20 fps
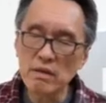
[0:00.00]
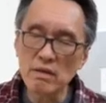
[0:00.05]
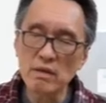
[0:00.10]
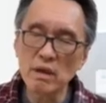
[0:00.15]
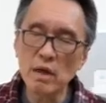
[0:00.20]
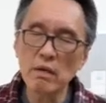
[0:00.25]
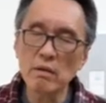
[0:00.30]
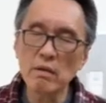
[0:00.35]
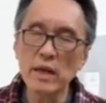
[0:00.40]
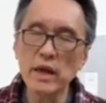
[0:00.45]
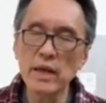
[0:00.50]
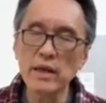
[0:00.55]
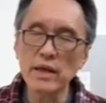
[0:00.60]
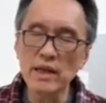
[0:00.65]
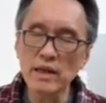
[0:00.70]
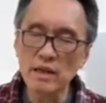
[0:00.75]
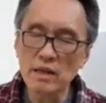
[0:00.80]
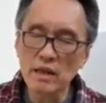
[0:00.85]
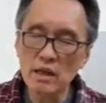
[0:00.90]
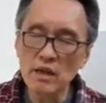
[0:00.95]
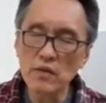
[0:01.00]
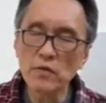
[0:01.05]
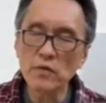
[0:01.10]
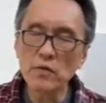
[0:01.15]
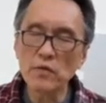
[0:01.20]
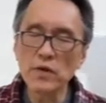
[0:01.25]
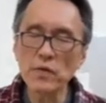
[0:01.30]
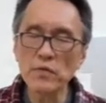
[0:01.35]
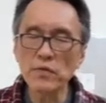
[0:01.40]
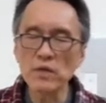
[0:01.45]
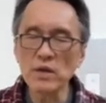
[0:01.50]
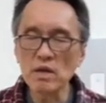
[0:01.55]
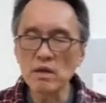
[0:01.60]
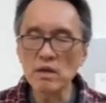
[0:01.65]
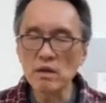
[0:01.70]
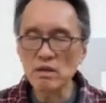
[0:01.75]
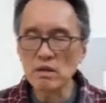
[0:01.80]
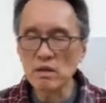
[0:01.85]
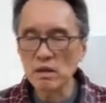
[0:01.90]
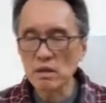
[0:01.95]
now that
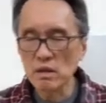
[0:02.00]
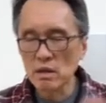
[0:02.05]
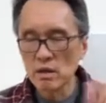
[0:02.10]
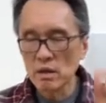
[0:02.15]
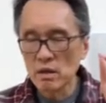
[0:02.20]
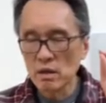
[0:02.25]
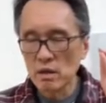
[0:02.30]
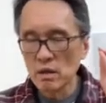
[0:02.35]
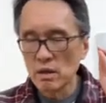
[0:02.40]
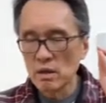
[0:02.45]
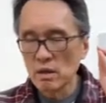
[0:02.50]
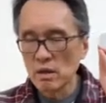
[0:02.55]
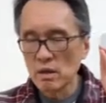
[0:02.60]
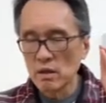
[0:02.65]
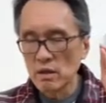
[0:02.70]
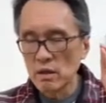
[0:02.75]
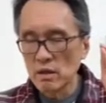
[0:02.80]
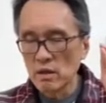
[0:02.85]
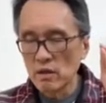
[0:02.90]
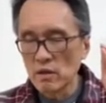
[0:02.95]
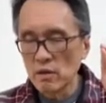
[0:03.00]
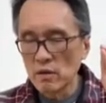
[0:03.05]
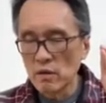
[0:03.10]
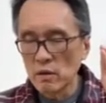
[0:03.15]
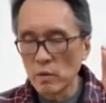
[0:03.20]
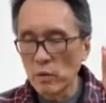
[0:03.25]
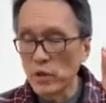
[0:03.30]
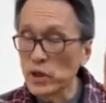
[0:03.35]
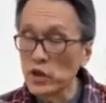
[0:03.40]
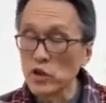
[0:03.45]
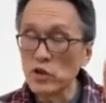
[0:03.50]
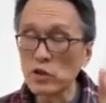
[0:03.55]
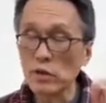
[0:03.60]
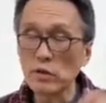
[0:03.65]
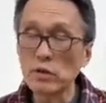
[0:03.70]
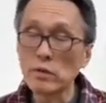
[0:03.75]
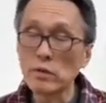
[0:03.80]
1850s Wing Chun,